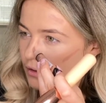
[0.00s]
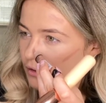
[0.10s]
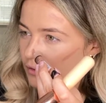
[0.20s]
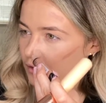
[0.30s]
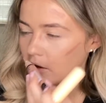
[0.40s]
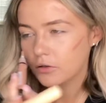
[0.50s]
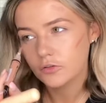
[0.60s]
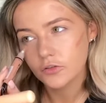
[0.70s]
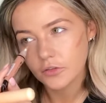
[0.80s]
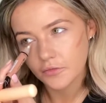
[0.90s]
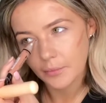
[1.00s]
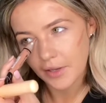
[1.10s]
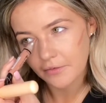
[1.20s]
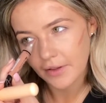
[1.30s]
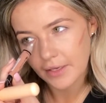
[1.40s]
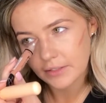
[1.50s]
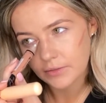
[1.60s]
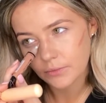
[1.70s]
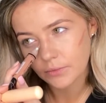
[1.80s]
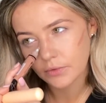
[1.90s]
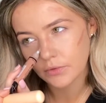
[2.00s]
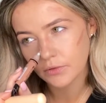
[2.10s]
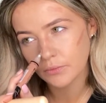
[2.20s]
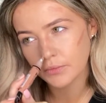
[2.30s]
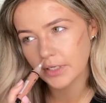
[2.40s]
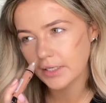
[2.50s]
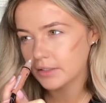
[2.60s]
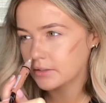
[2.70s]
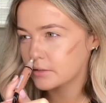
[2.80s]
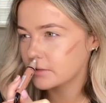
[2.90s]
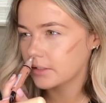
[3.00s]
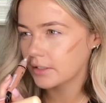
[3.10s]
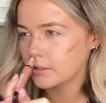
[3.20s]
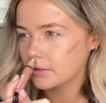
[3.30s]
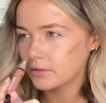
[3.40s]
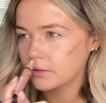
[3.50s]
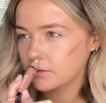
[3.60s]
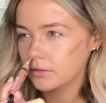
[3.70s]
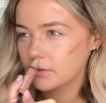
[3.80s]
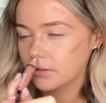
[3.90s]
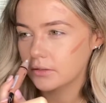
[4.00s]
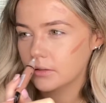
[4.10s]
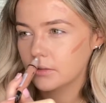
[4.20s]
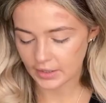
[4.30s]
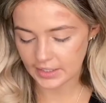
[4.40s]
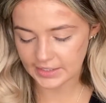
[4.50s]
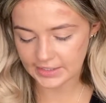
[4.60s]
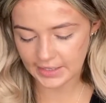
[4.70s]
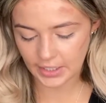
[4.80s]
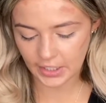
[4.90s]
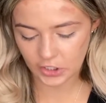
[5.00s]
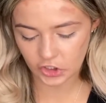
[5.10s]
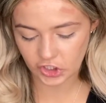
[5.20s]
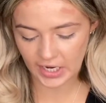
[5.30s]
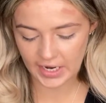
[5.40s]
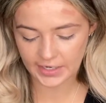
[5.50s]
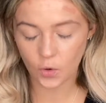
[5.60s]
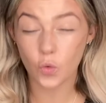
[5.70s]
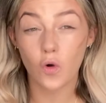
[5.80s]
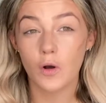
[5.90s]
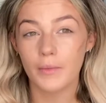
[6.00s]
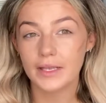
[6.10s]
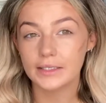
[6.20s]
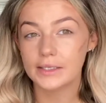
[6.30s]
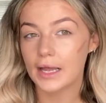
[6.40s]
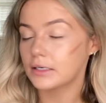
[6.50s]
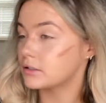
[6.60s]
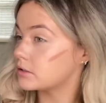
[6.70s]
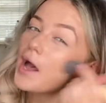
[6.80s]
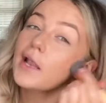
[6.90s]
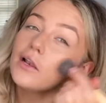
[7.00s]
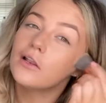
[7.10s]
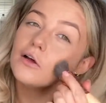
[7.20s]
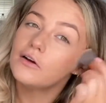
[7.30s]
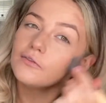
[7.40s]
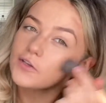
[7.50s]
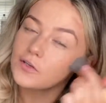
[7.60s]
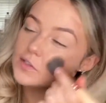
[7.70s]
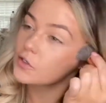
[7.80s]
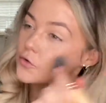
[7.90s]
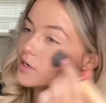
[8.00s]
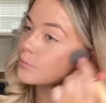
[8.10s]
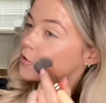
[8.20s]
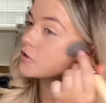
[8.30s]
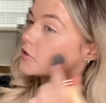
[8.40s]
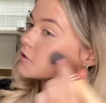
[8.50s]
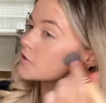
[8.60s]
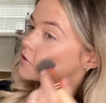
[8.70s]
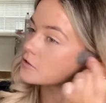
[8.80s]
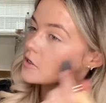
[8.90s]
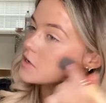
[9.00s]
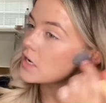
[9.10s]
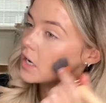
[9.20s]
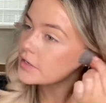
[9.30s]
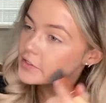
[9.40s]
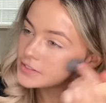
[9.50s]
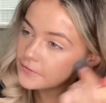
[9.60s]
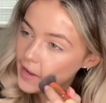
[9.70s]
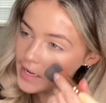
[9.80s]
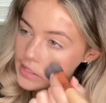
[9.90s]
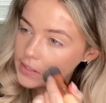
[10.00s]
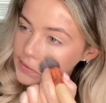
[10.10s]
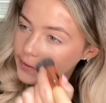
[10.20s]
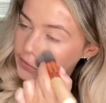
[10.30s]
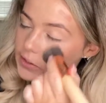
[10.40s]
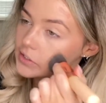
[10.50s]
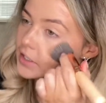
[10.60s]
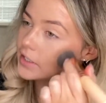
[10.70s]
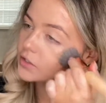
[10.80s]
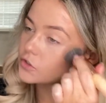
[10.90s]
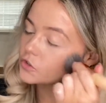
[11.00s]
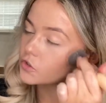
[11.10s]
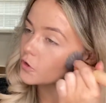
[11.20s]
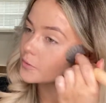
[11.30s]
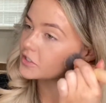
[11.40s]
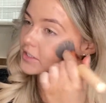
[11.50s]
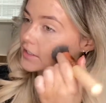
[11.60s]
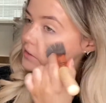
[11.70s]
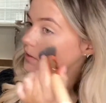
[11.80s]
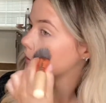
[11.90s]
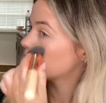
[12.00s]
the contours of my face would normally sit. This is in the shade Warm Sand. I love using cream products. I just find they sit on your skin so much nicer.